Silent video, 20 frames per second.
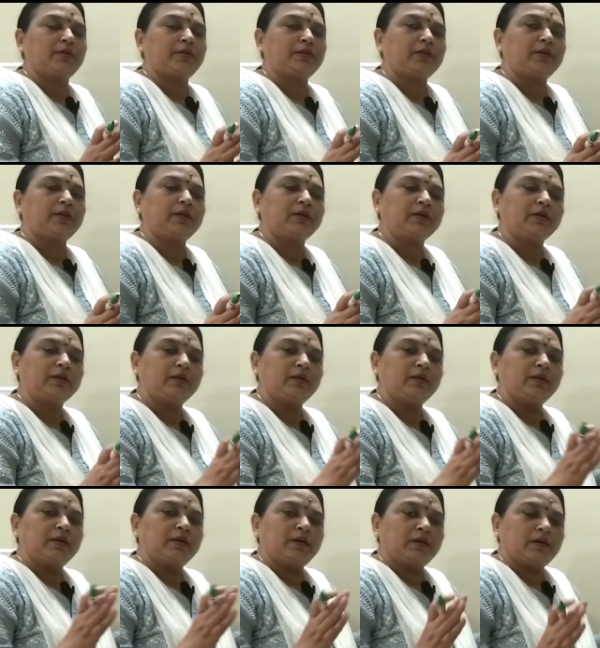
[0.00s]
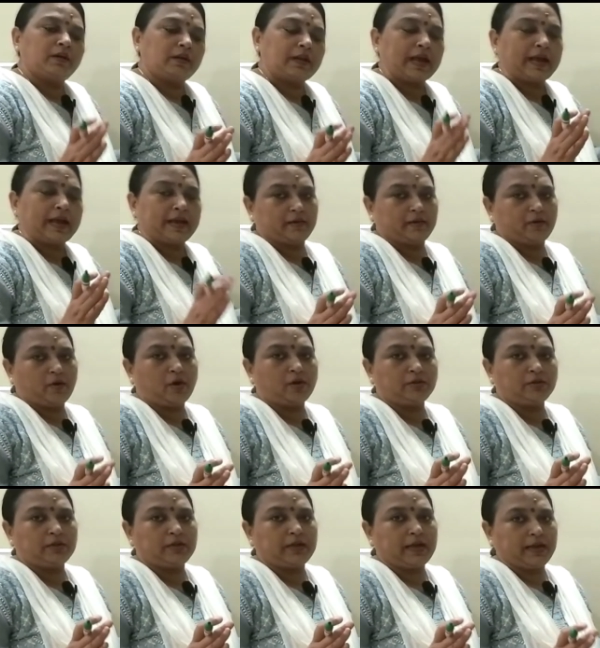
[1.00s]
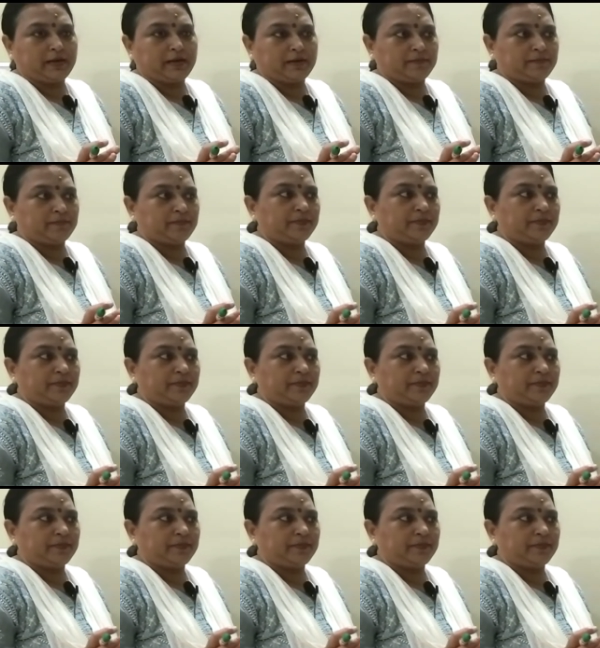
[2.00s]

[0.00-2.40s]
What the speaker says: in the land, on the land.